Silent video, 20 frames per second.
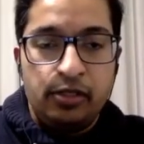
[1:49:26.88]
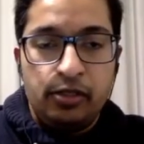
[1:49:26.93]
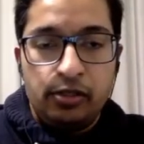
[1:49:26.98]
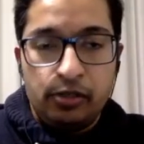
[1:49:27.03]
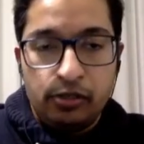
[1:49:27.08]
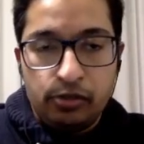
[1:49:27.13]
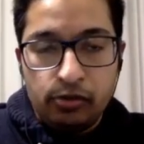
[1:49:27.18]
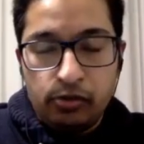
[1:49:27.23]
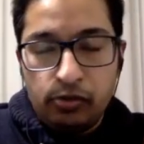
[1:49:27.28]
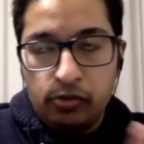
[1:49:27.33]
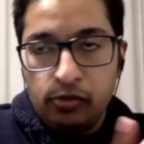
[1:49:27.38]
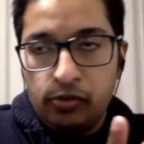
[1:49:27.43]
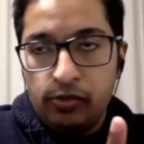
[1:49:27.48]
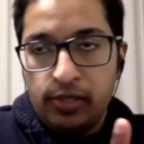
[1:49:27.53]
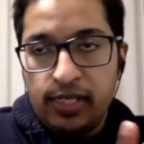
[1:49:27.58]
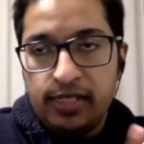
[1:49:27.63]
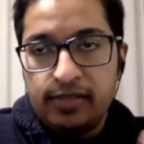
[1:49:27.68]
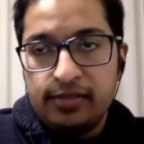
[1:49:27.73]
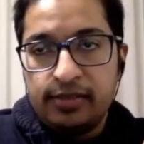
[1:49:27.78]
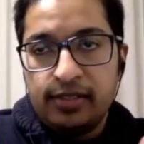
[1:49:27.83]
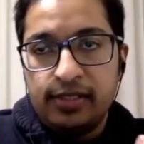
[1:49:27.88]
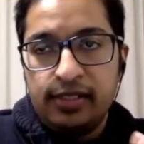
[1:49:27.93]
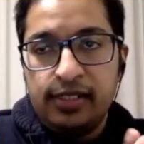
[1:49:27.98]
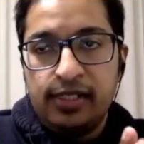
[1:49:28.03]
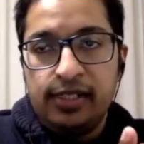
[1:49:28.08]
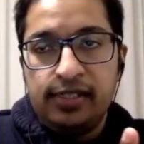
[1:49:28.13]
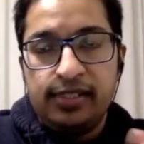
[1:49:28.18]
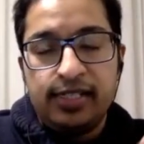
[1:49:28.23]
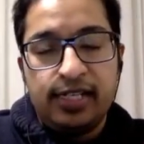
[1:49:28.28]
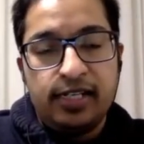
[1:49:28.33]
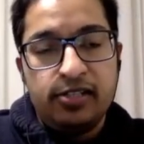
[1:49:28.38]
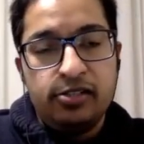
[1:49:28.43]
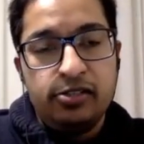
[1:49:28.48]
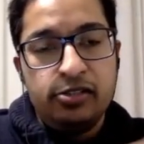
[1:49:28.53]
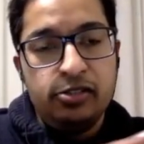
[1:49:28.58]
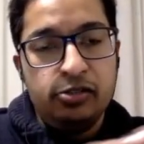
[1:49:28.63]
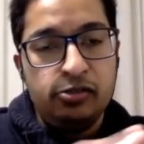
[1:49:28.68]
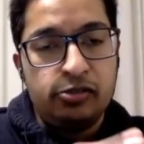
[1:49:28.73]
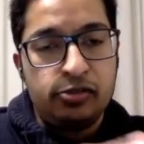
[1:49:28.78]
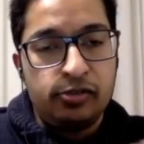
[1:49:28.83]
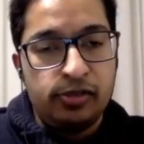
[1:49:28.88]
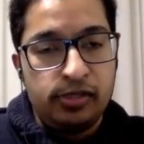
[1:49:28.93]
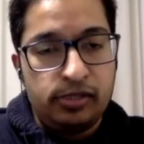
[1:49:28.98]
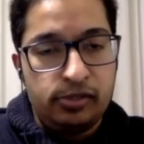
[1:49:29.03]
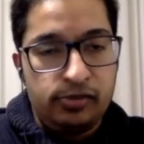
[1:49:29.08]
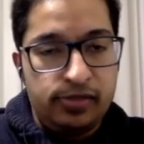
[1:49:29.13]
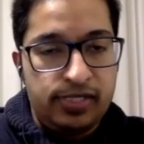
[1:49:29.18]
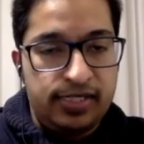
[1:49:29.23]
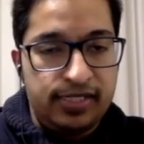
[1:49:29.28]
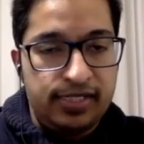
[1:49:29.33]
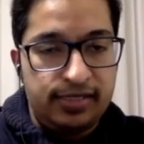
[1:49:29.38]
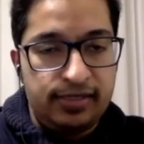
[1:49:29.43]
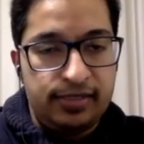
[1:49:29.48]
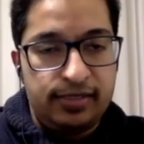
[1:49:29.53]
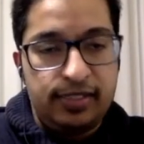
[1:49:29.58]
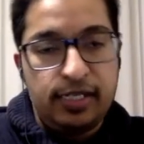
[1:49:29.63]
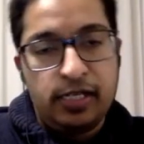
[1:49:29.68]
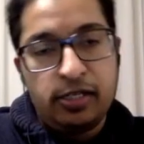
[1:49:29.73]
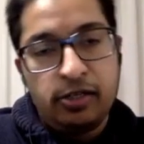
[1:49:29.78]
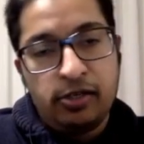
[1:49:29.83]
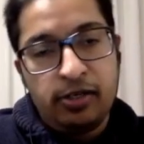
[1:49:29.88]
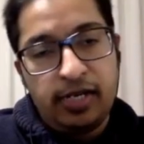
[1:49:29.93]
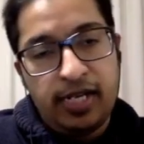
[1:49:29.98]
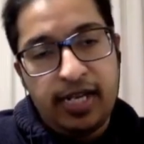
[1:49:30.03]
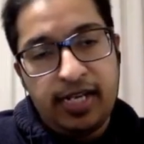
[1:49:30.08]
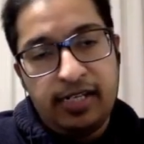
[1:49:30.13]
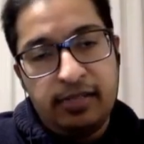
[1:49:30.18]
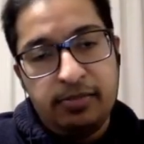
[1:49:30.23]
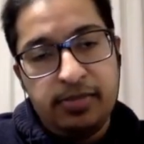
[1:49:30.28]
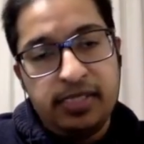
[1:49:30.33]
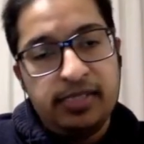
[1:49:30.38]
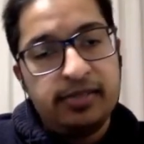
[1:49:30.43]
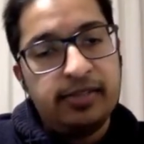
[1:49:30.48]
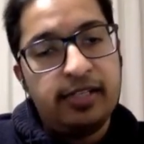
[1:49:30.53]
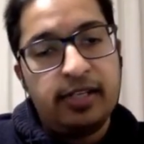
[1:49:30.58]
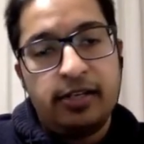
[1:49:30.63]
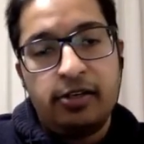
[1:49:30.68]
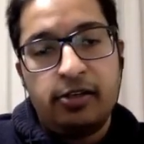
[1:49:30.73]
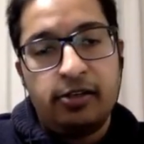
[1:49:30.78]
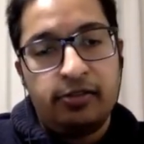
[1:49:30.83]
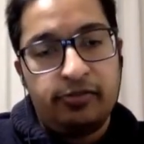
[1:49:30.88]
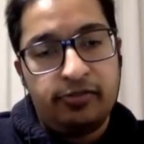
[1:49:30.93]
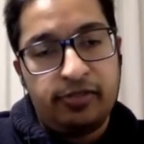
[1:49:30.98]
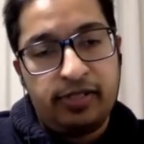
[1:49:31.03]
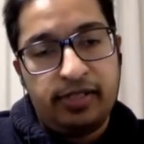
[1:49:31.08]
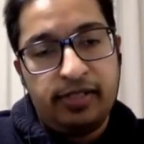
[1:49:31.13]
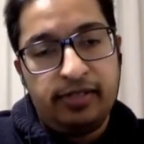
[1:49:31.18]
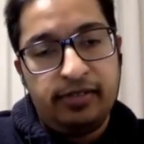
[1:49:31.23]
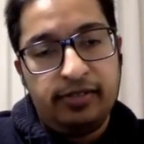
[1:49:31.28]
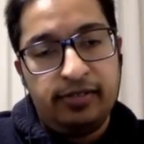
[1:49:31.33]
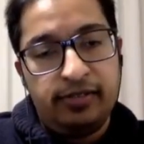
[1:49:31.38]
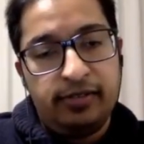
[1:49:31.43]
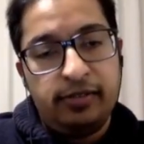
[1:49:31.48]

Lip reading: Guru and Sani, they are neutral to each other. They are not enemies. They are not friends.